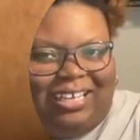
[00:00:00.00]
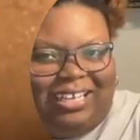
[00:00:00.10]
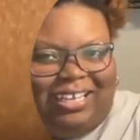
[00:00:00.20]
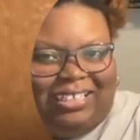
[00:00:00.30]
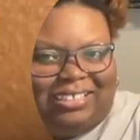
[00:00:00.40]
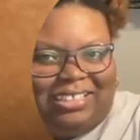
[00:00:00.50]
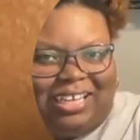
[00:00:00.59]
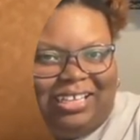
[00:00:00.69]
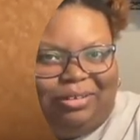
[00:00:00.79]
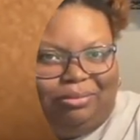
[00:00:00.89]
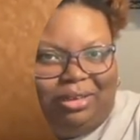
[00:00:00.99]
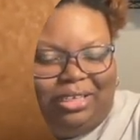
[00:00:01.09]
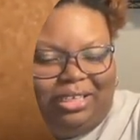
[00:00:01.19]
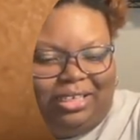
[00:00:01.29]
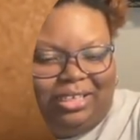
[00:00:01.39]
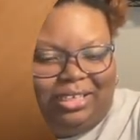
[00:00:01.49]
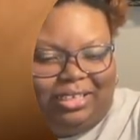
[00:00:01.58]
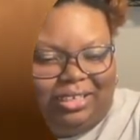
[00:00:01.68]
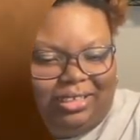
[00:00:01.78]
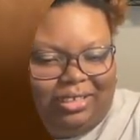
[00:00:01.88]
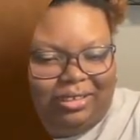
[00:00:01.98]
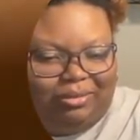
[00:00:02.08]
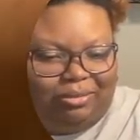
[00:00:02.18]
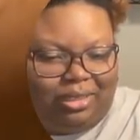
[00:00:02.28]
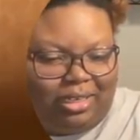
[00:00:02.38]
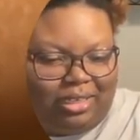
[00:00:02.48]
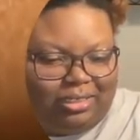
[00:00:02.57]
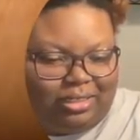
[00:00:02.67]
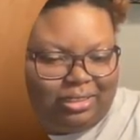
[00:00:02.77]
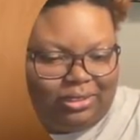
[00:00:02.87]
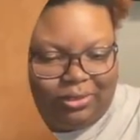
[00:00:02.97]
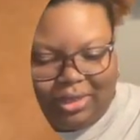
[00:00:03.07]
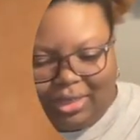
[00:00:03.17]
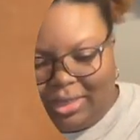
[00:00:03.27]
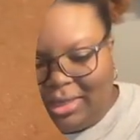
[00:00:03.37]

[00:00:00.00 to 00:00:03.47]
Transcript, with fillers: yeah, slightly blending in. But I guess that's okay.